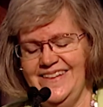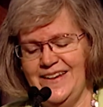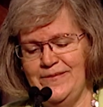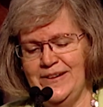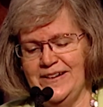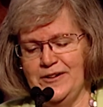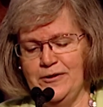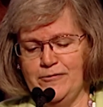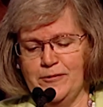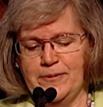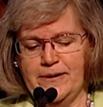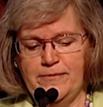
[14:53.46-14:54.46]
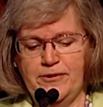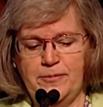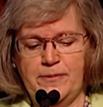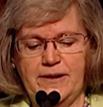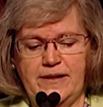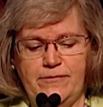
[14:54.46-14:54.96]
I'm not going to overpromise,
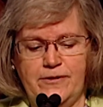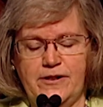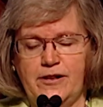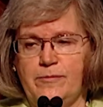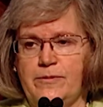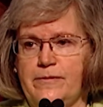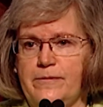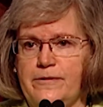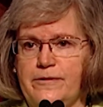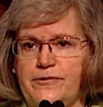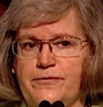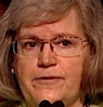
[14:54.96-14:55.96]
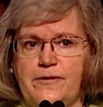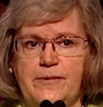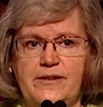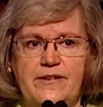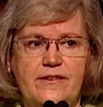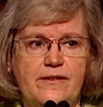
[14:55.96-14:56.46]
but we have won a couple awards for them,
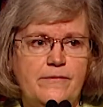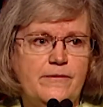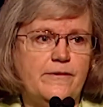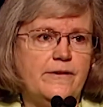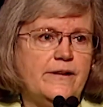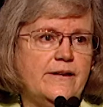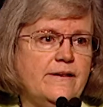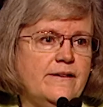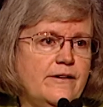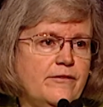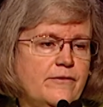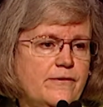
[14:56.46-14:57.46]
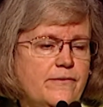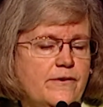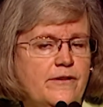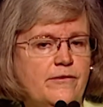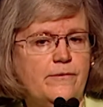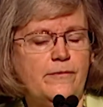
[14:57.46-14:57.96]
a Telly Award and another
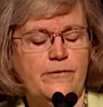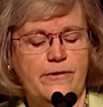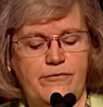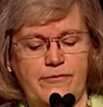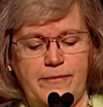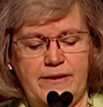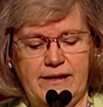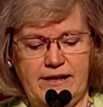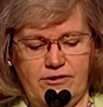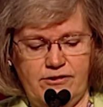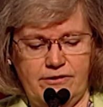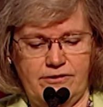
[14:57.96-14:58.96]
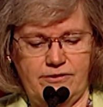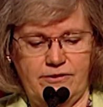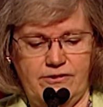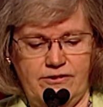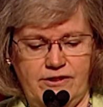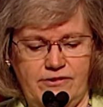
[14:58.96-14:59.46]
award from the National
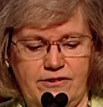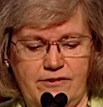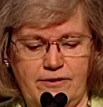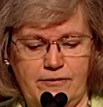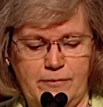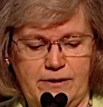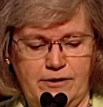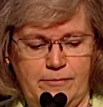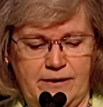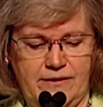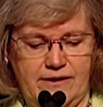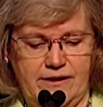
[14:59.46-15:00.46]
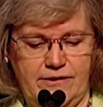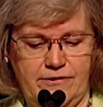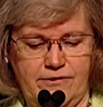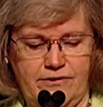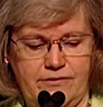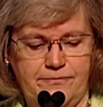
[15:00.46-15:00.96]
Association of Government
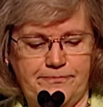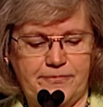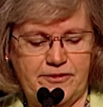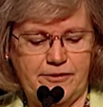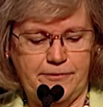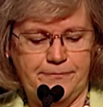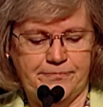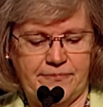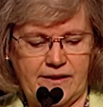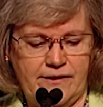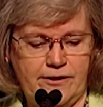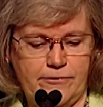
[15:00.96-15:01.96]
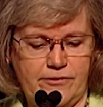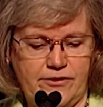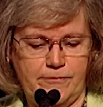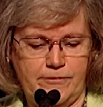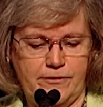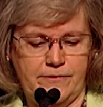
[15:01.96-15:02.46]
Communicators. So another
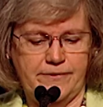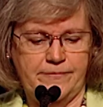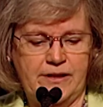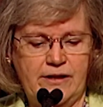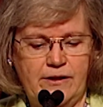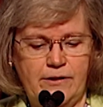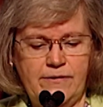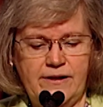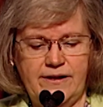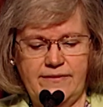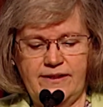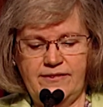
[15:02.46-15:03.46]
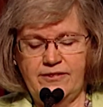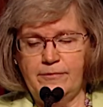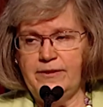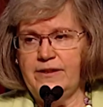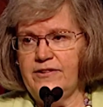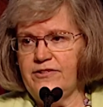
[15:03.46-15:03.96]
we're doing. Okay, that's some
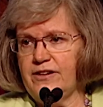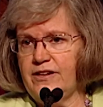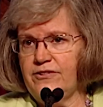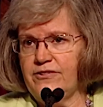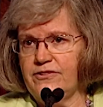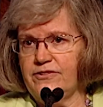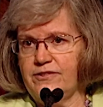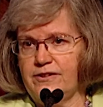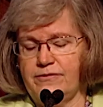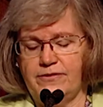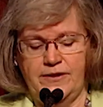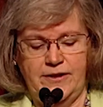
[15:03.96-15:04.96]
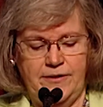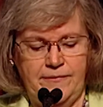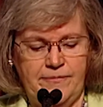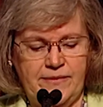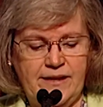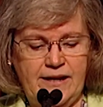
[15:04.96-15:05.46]
of the education stuff.
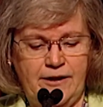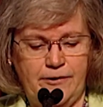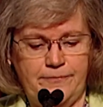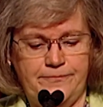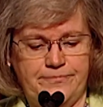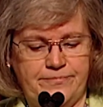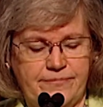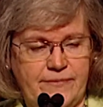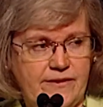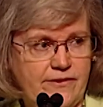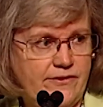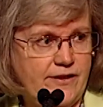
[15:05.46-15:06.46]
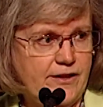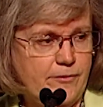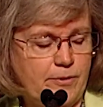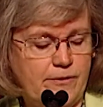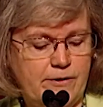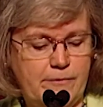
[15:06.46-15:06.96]
Now, the second
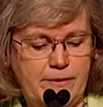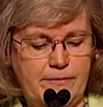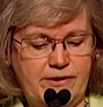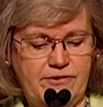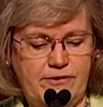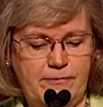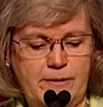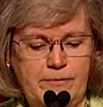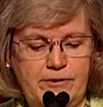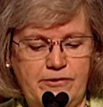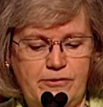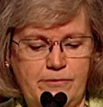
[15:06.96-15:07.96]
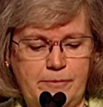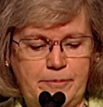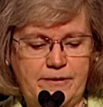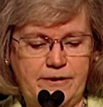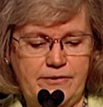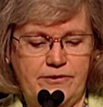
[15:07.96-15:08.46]
part of my mission, remember it's 3
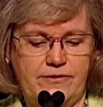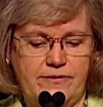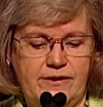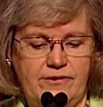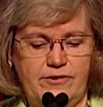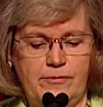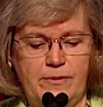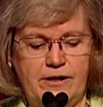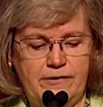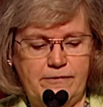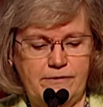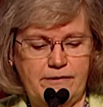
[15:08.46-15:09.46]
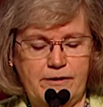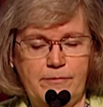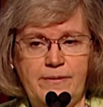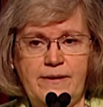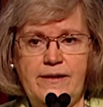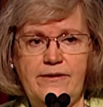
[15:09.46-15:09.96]
parts, is to monitor the
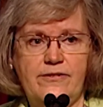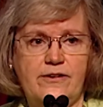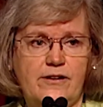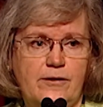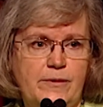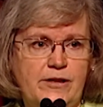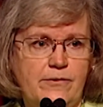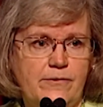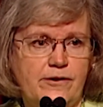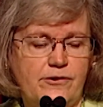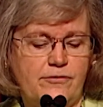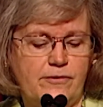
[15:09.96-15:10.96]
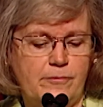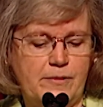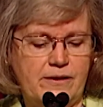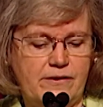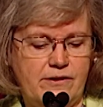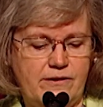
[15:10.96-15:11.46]
complaints that come into us from the
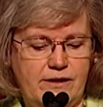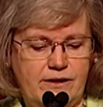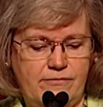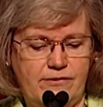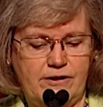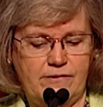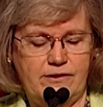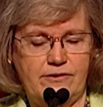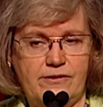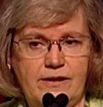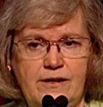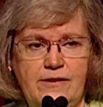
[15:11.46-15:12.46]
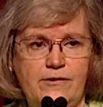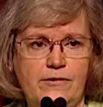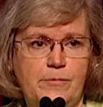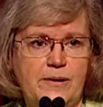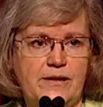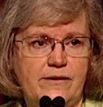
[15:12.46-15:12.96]
military and veterans and their
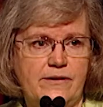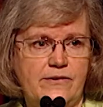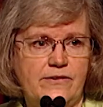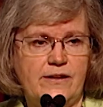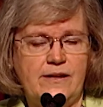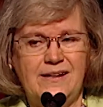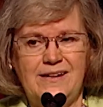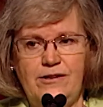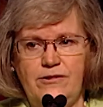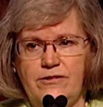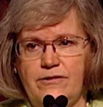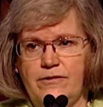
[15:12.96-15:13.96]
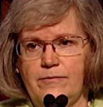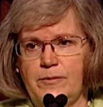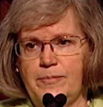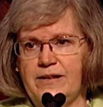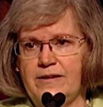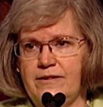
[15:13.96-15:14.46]
dependents. And I use the term
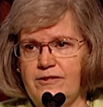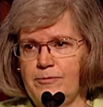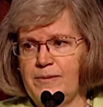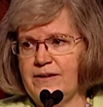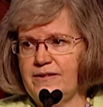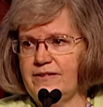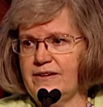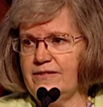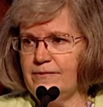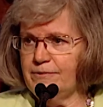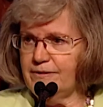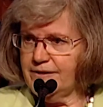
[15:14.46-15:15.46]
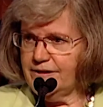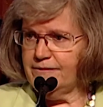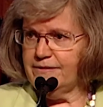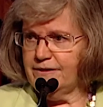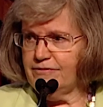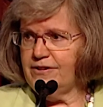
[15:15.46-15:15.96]
dependents because that's a real
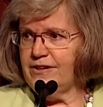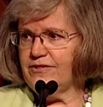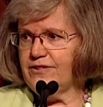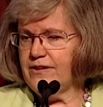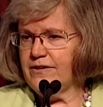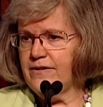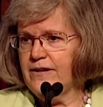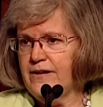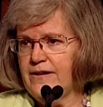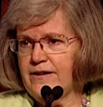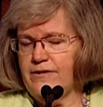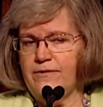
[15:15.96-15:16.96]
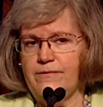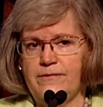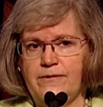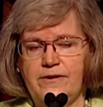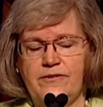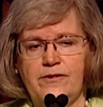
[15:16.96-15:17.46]
legal definition there. I don't
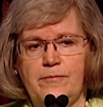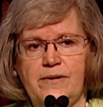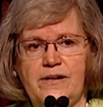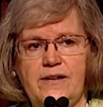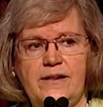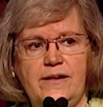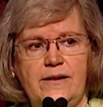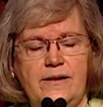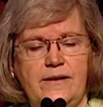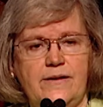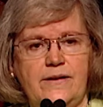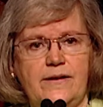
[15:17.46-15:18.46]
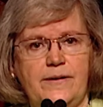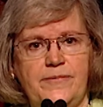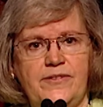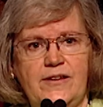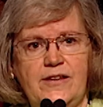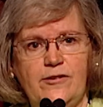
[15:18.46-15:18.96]
want somebody
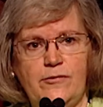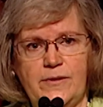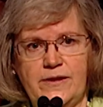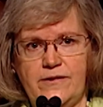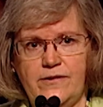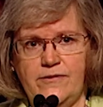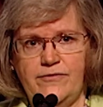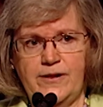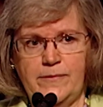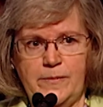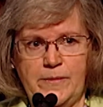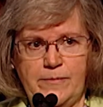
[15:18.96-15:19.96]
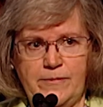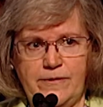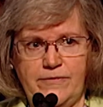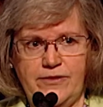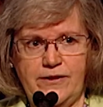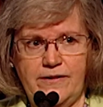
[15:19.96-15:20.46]
saying they're a military family member
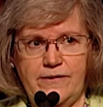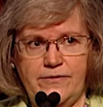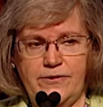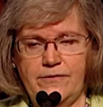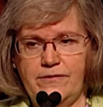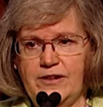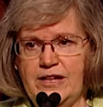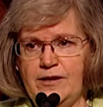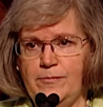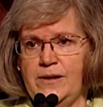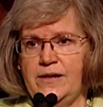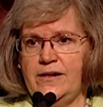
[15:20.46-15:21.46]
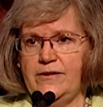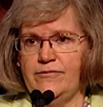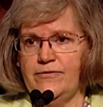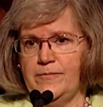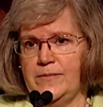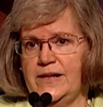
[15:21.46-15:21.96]
if they're sort of Aunt Minnie
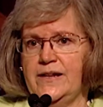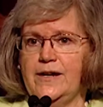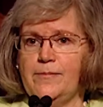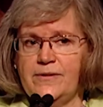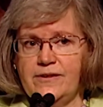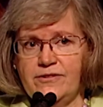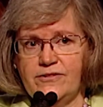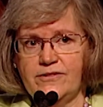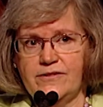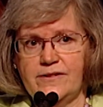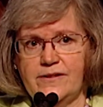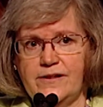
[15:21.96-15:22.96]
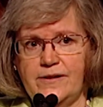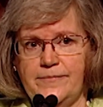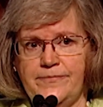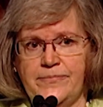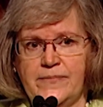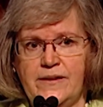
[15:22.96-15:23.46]
from Minneapolis.
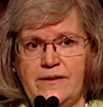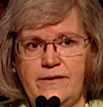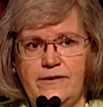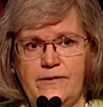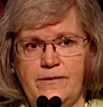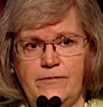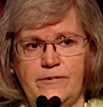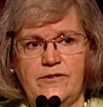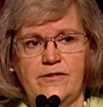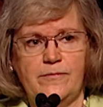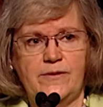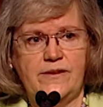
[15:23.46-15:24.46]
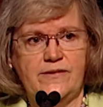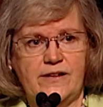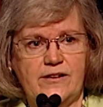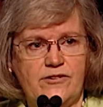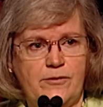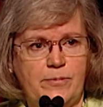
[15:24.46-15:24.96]
I want someone that's
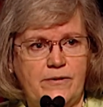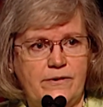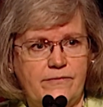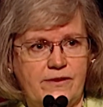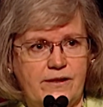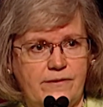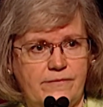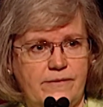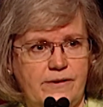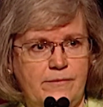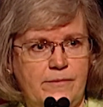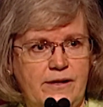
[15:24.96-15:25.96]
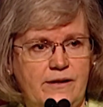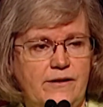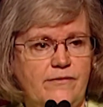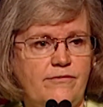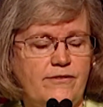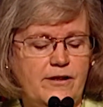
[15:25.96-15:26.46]
actually part of that
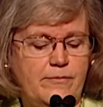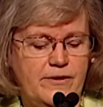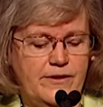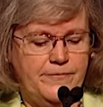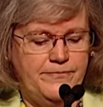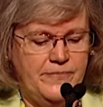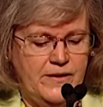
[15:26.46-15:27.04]
immediate family.